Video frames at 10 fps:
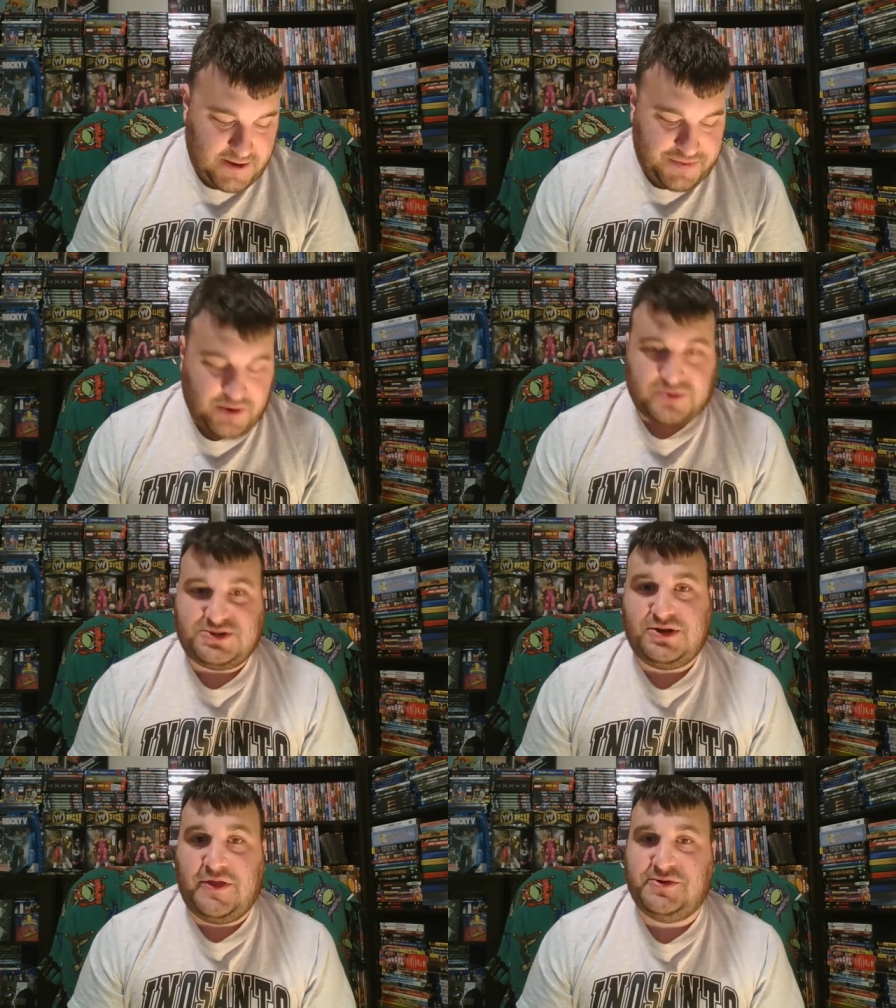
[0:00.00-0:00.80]
There was
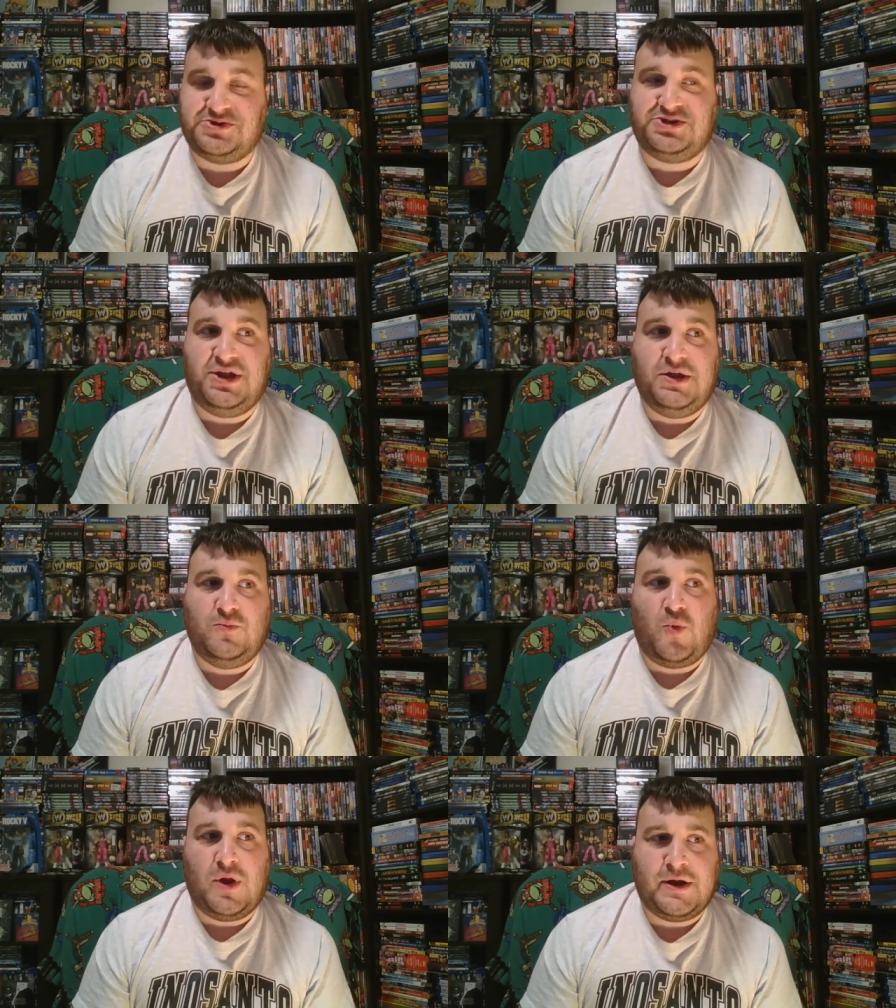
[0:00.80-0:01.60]
another
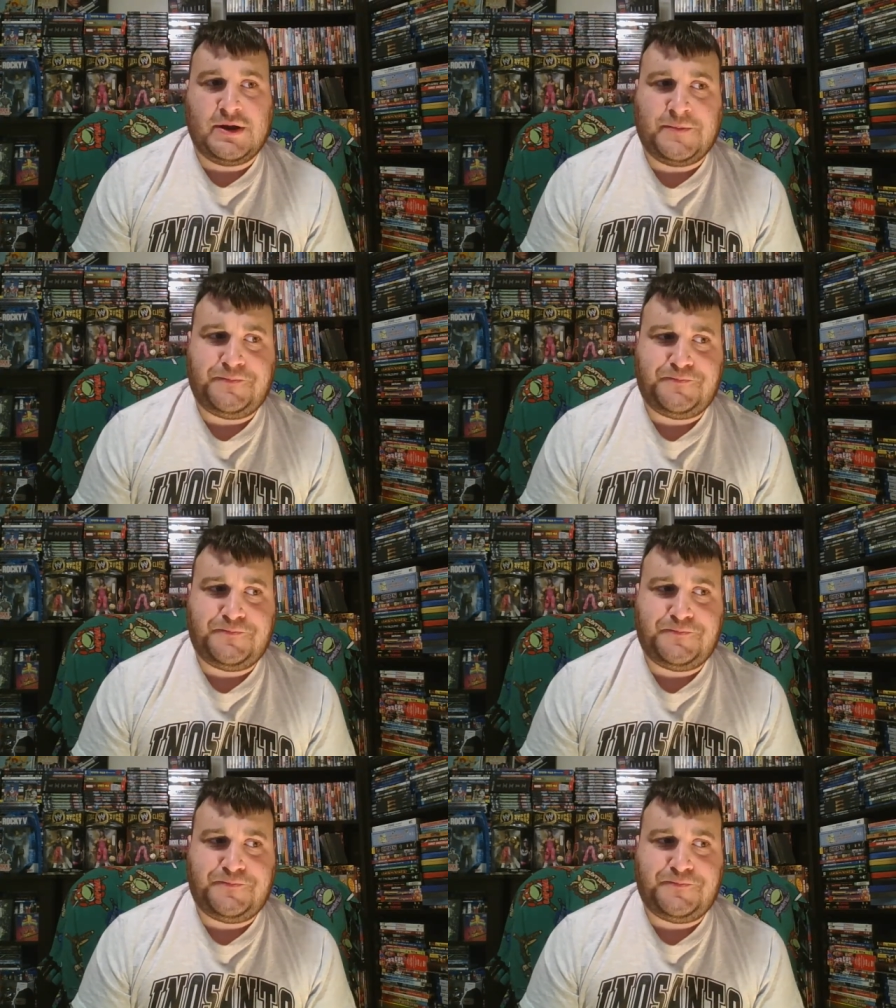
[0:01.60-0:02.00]
scene where